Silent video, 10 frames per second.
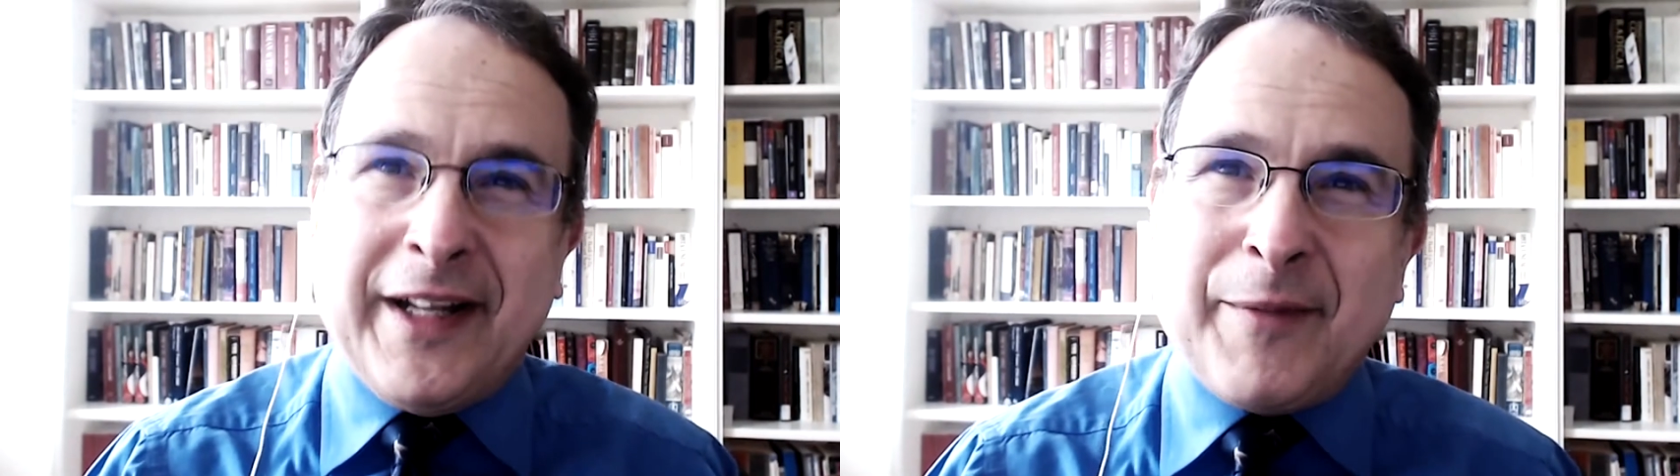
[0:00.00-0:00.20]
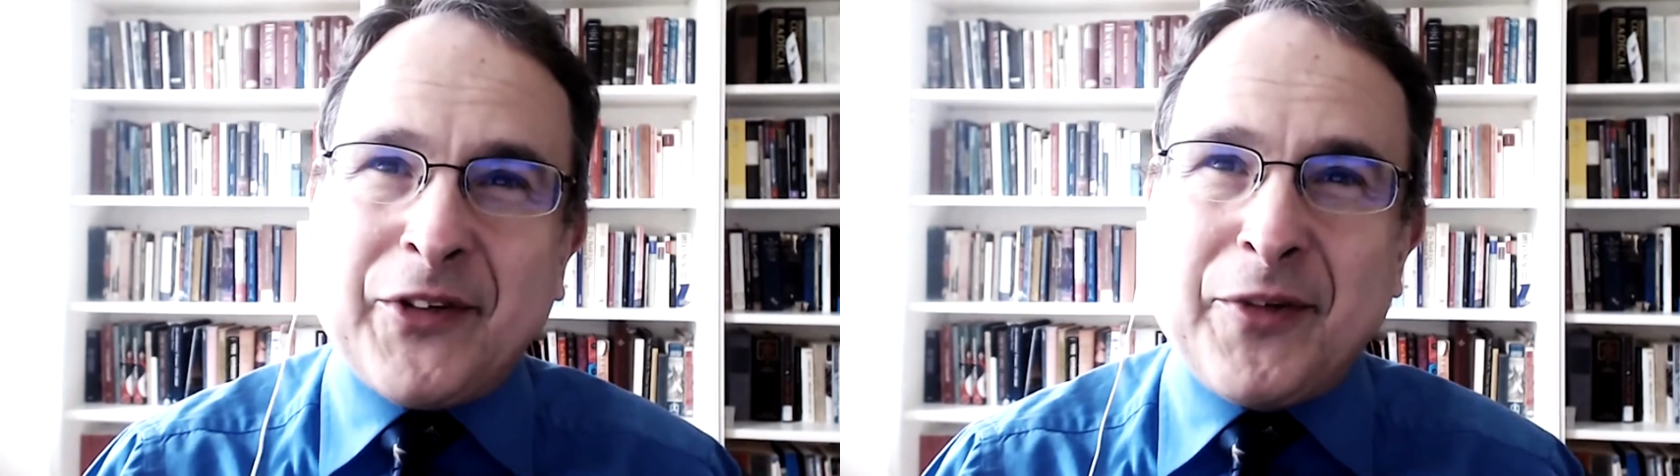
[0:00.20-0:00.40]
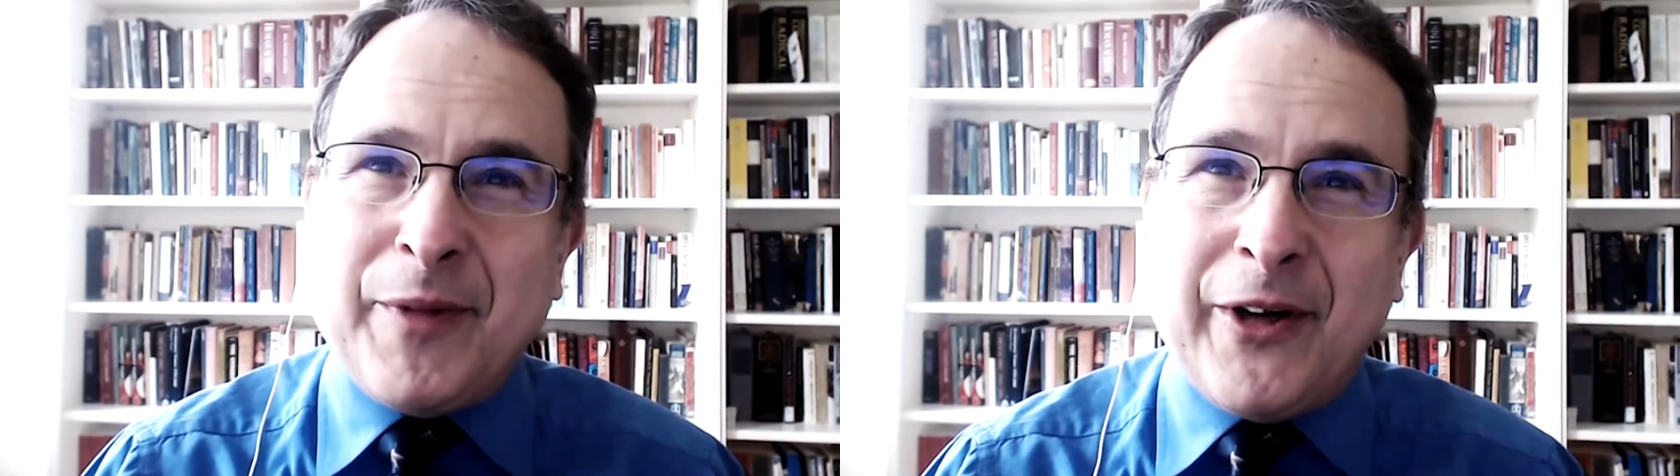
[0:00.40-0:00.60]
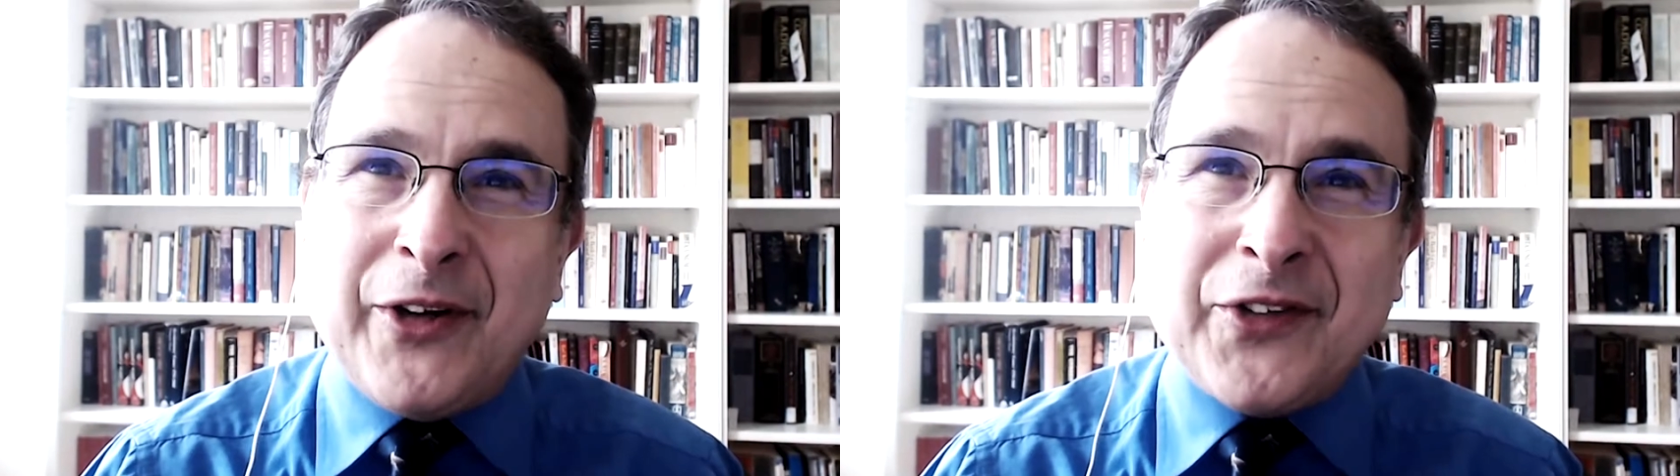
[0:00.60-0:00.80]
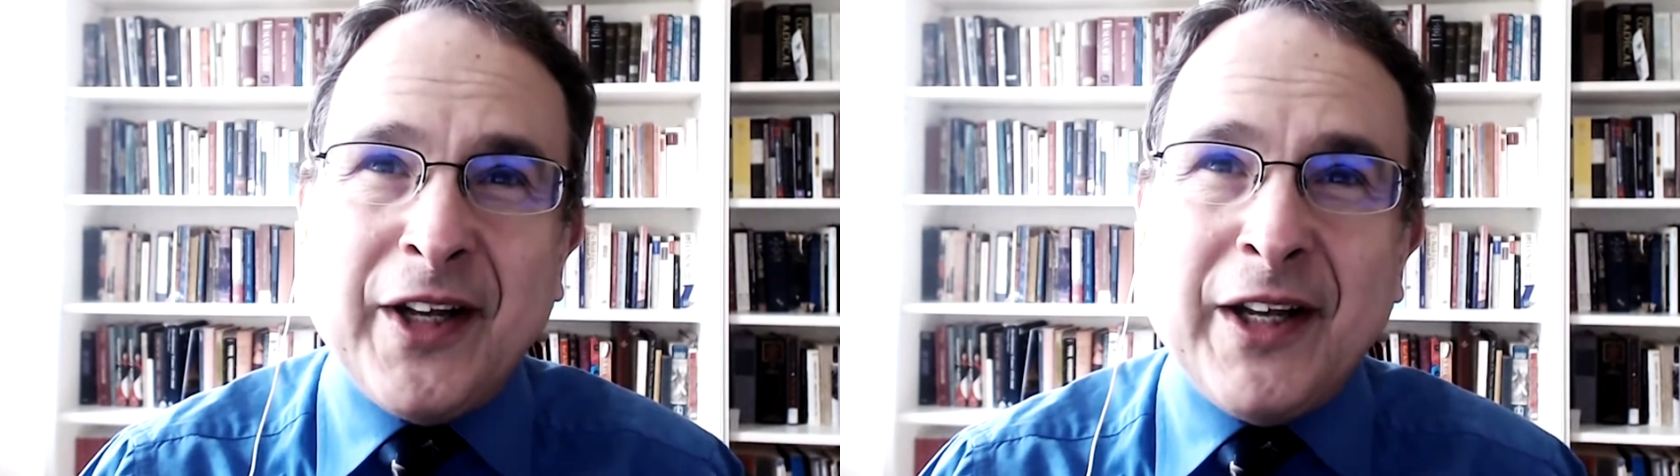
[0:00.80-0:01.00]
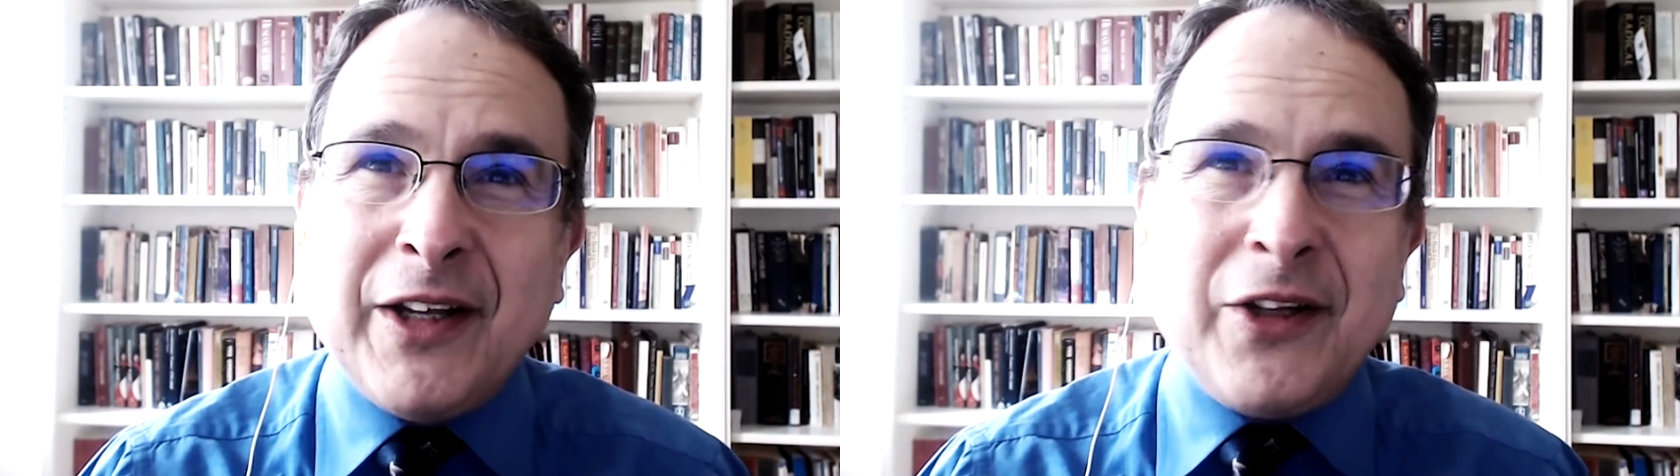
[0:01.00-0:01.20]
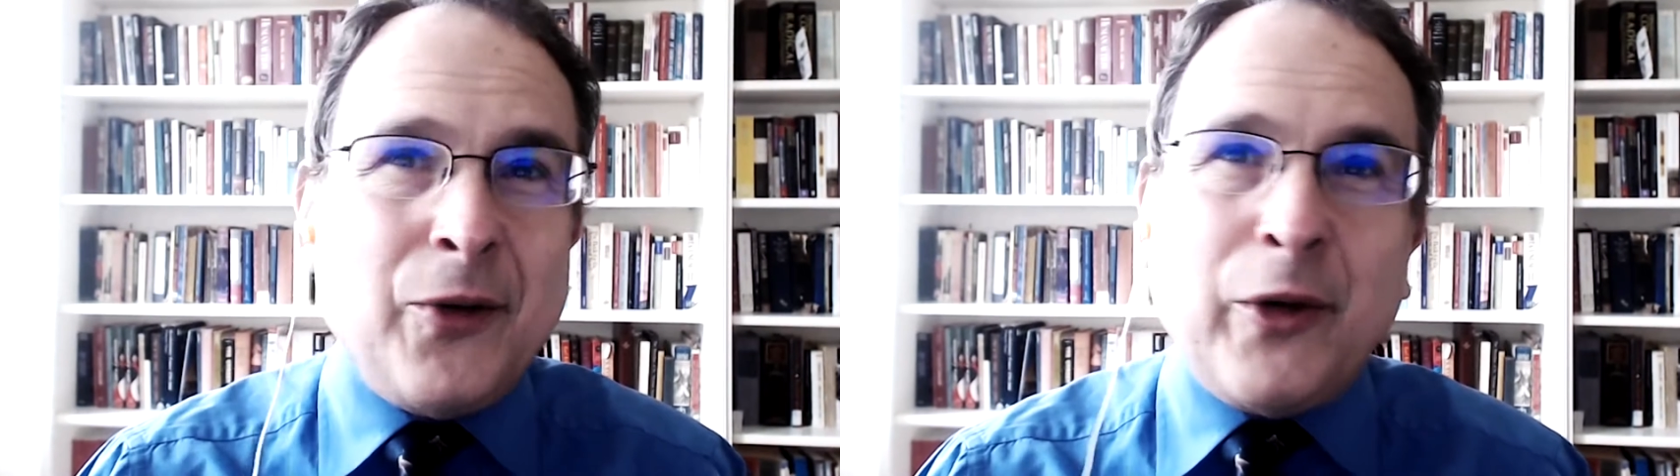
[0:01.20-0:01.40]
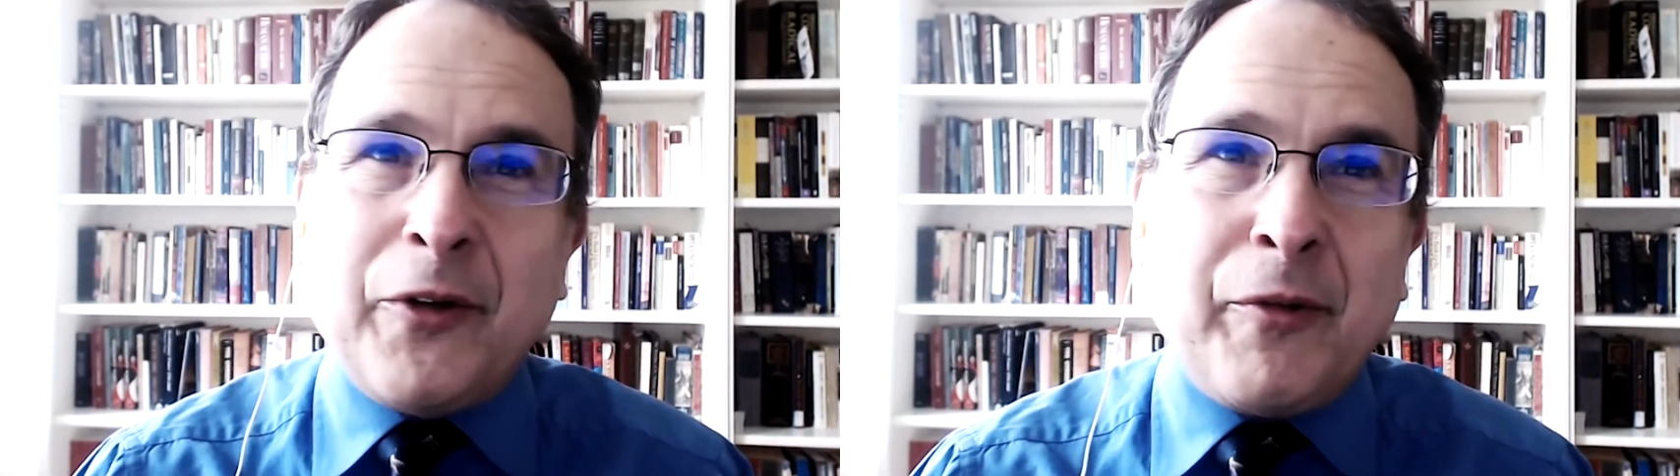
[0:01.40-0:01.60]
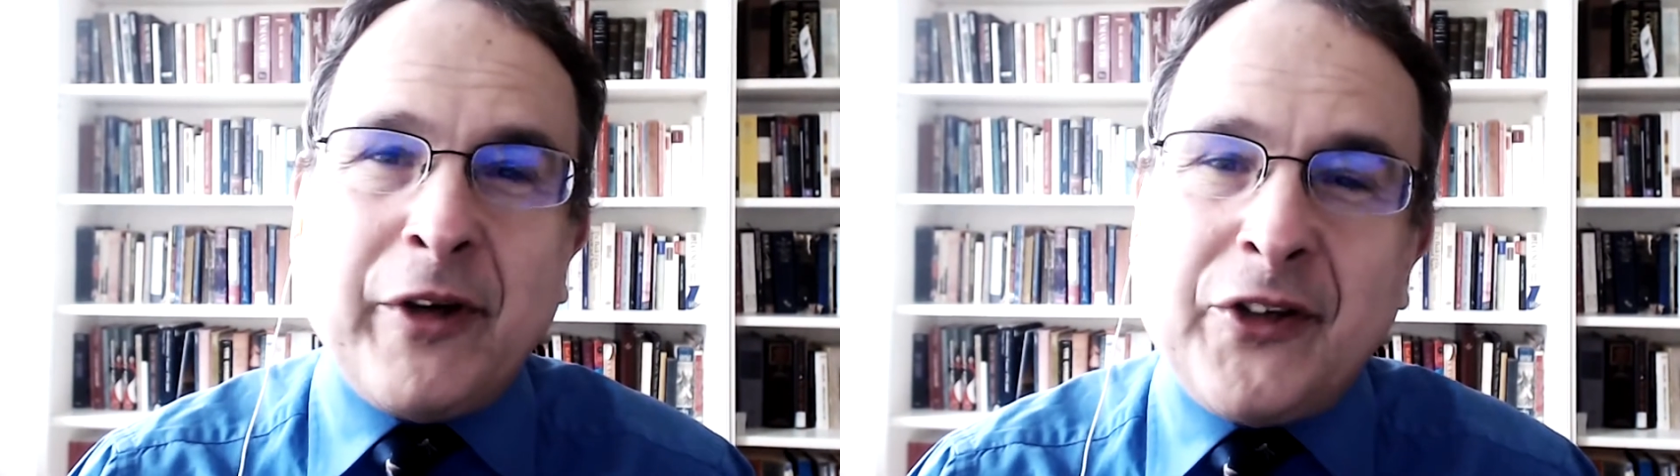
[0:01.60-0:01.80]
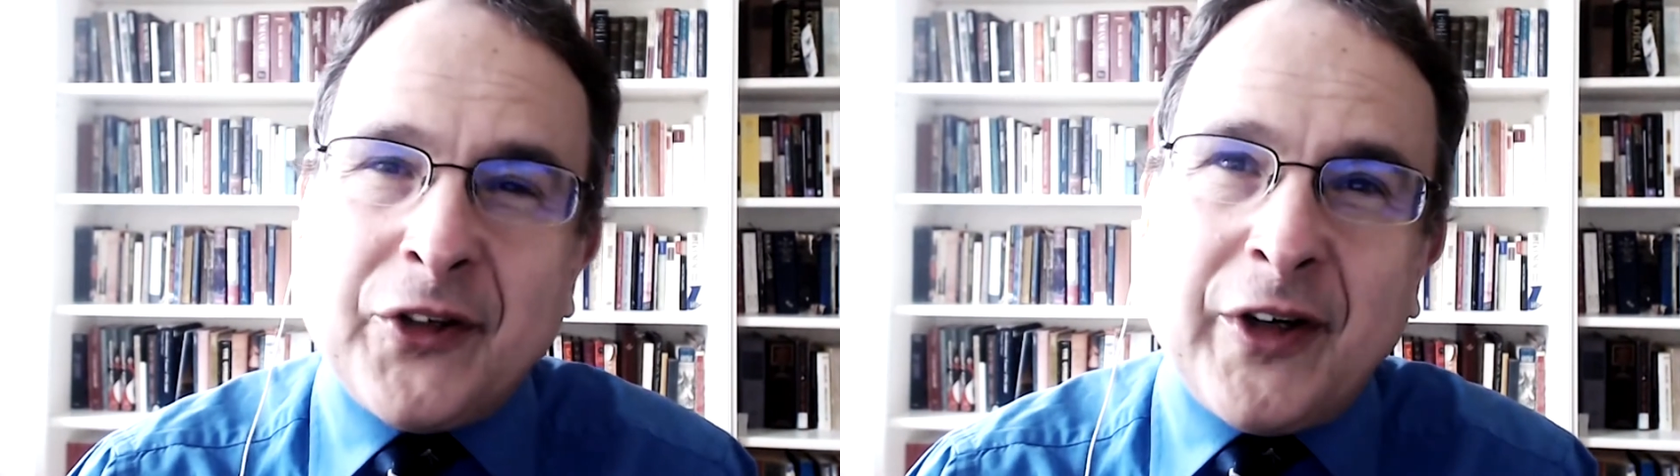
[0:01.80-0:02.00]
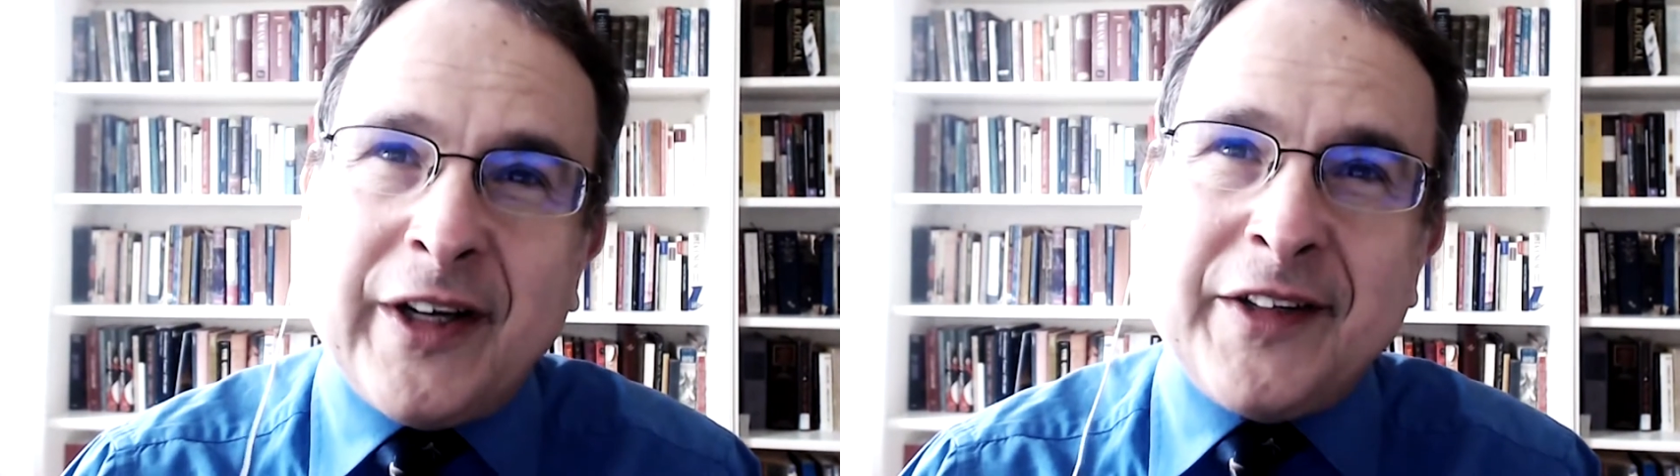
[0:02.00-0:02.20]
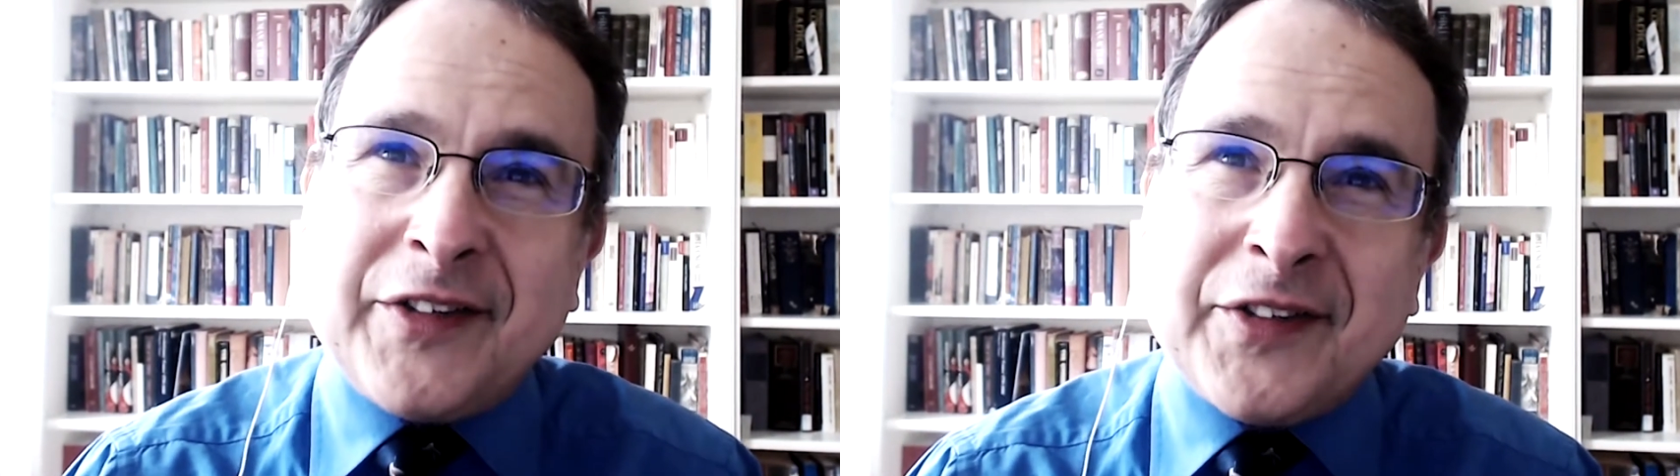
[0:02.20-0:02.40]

Mr. Miras? You wouldn't rejoice.